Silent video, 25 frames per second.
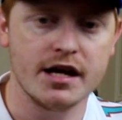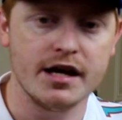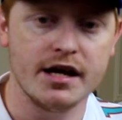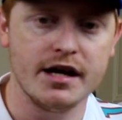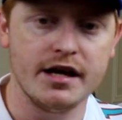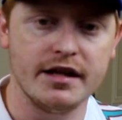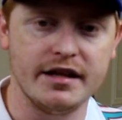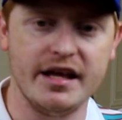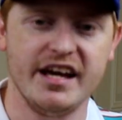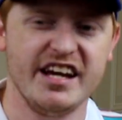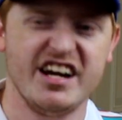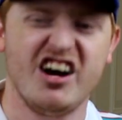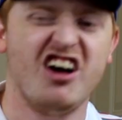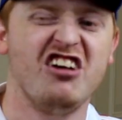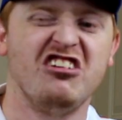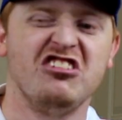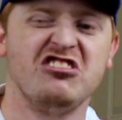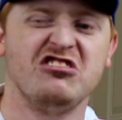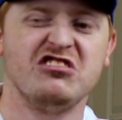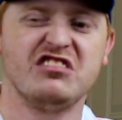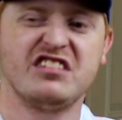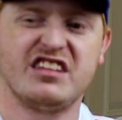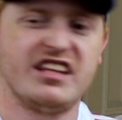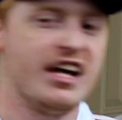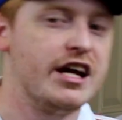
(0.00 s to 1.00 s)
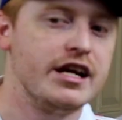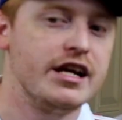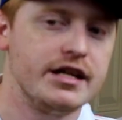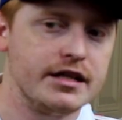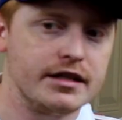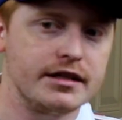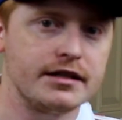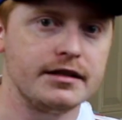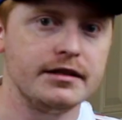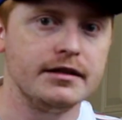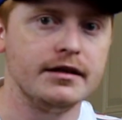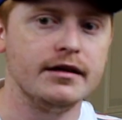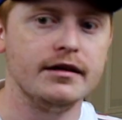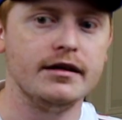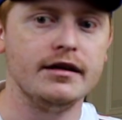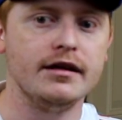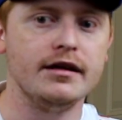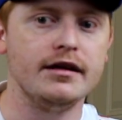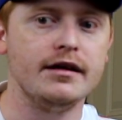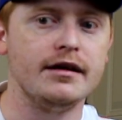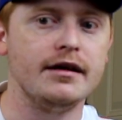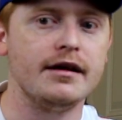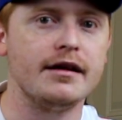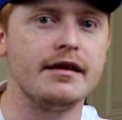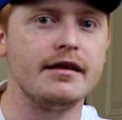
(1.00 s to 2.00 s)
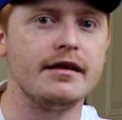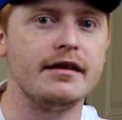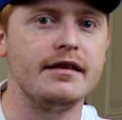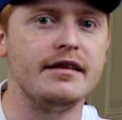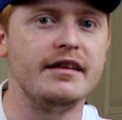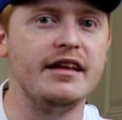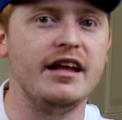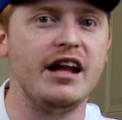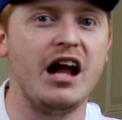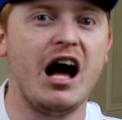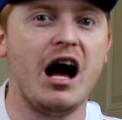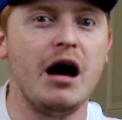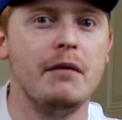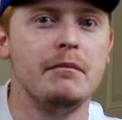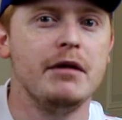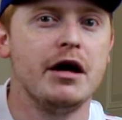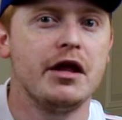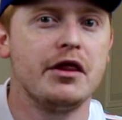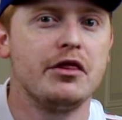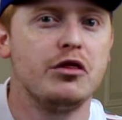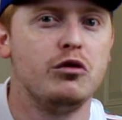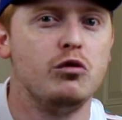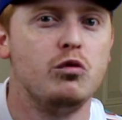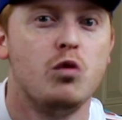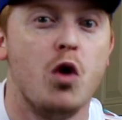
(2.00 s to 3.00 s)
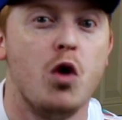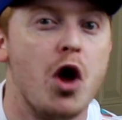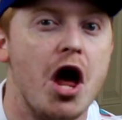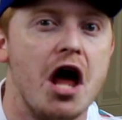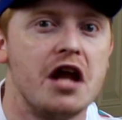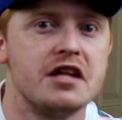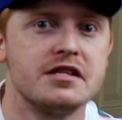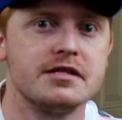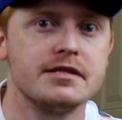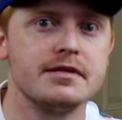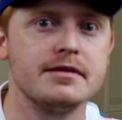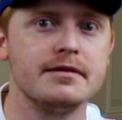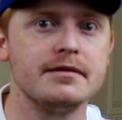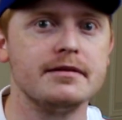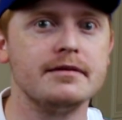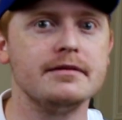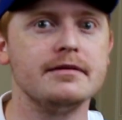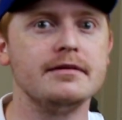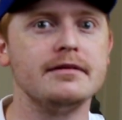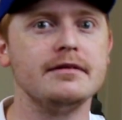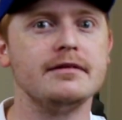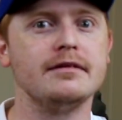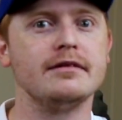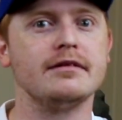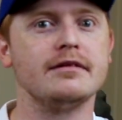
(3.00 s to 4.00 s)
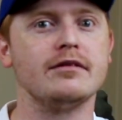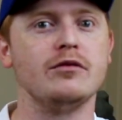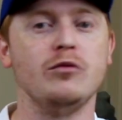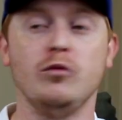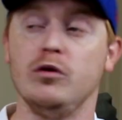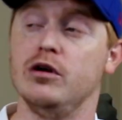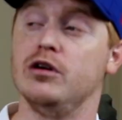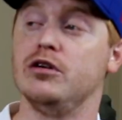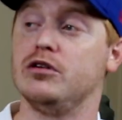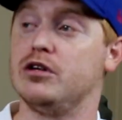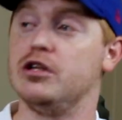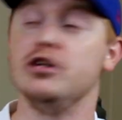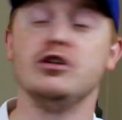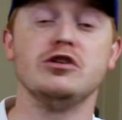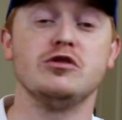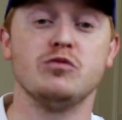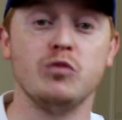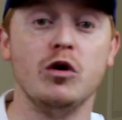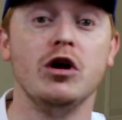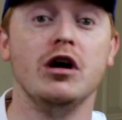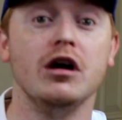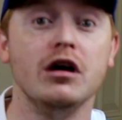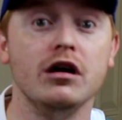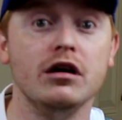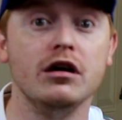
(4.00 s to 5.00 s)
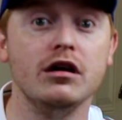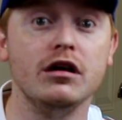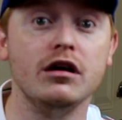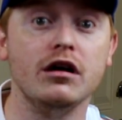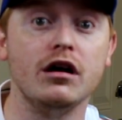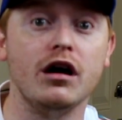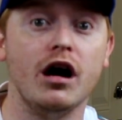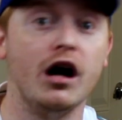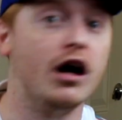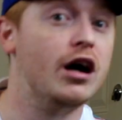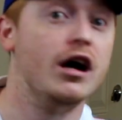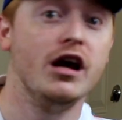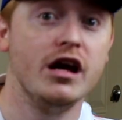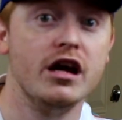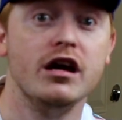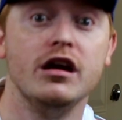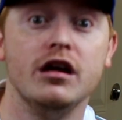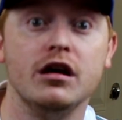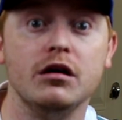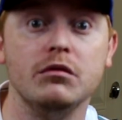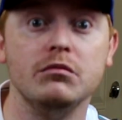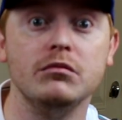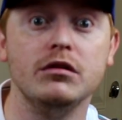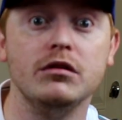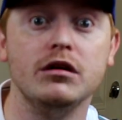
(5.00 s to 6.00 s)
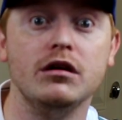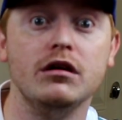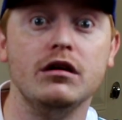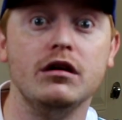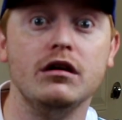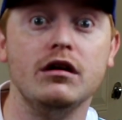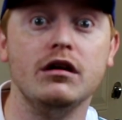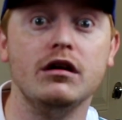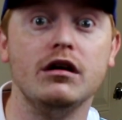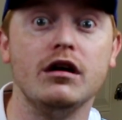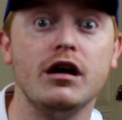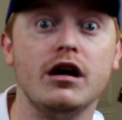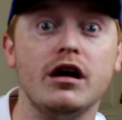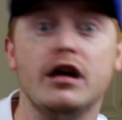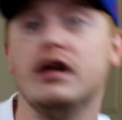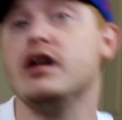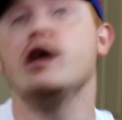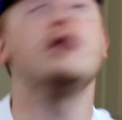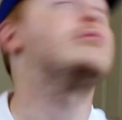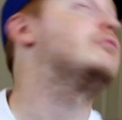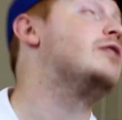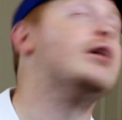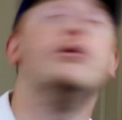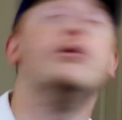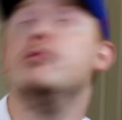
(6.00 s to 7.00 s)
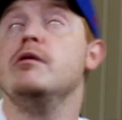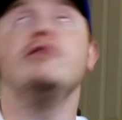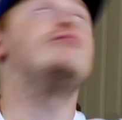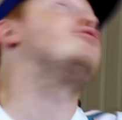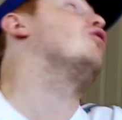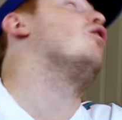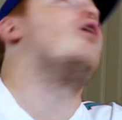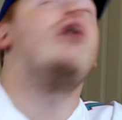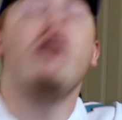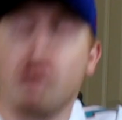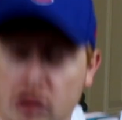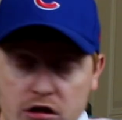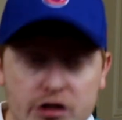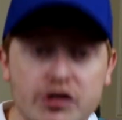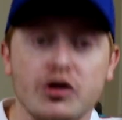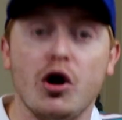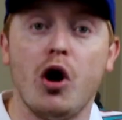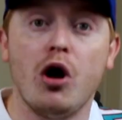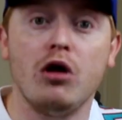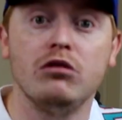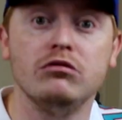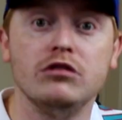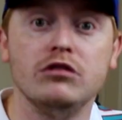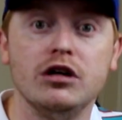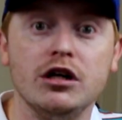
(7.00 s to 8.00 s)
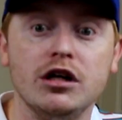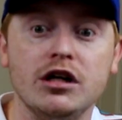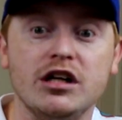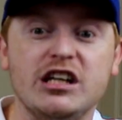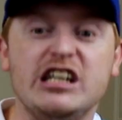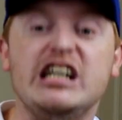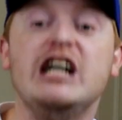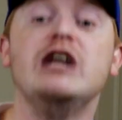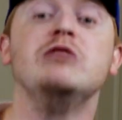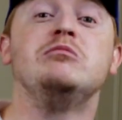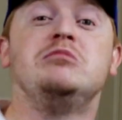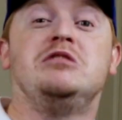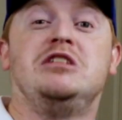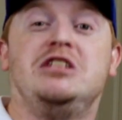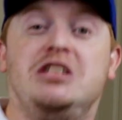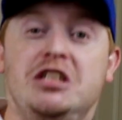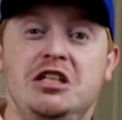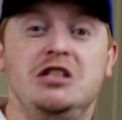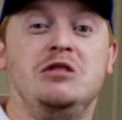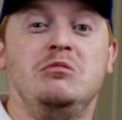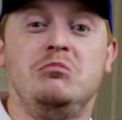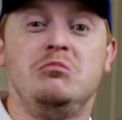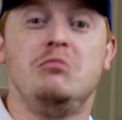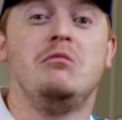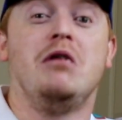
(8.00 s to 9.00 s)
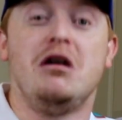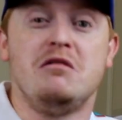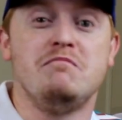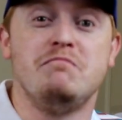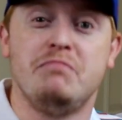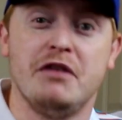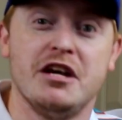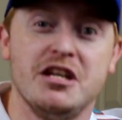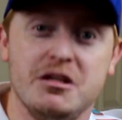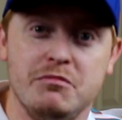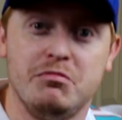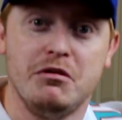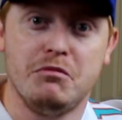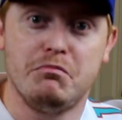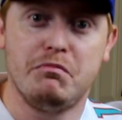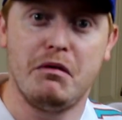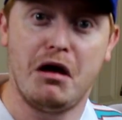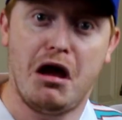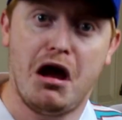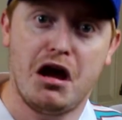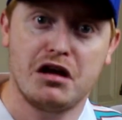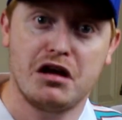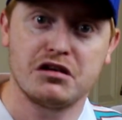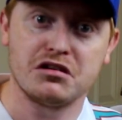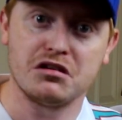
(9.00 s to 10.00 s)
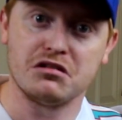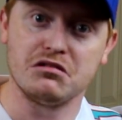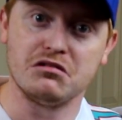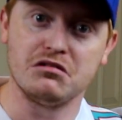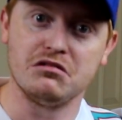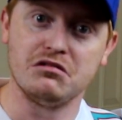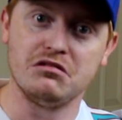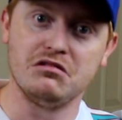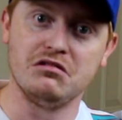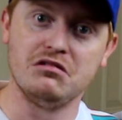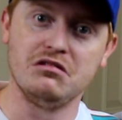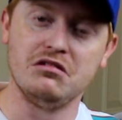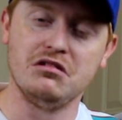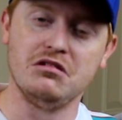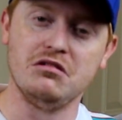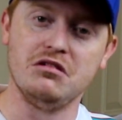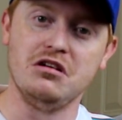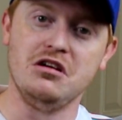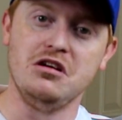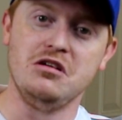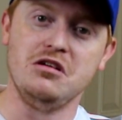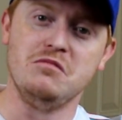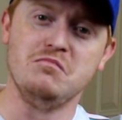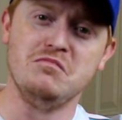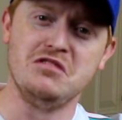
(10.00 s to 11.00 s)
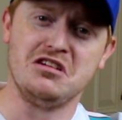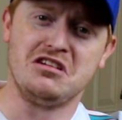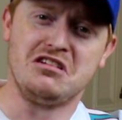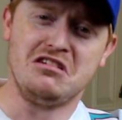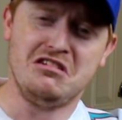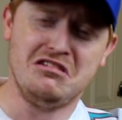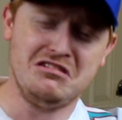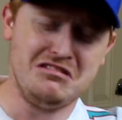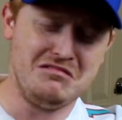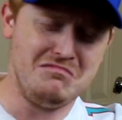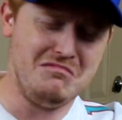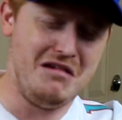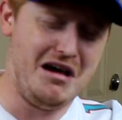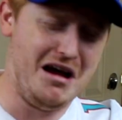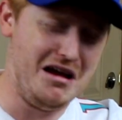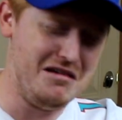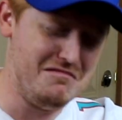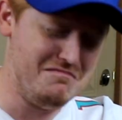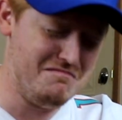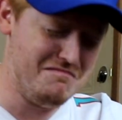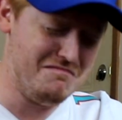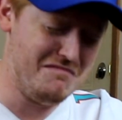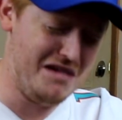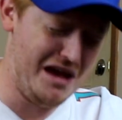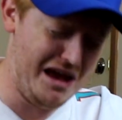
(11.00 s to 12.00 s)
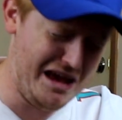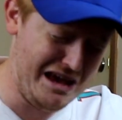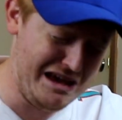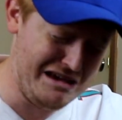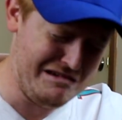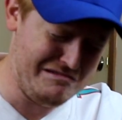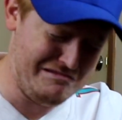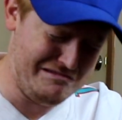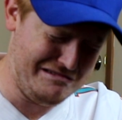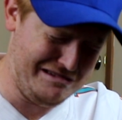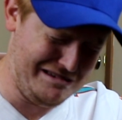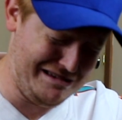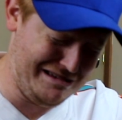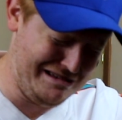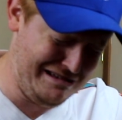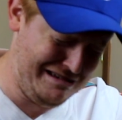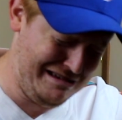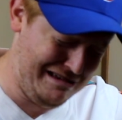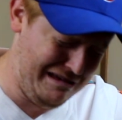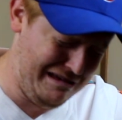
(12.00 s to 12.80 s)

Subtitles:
they all think that I'm a threat. Well, guess what? I am. And I'm coming for all of y'all. I'm getting my baby back. Because my baby...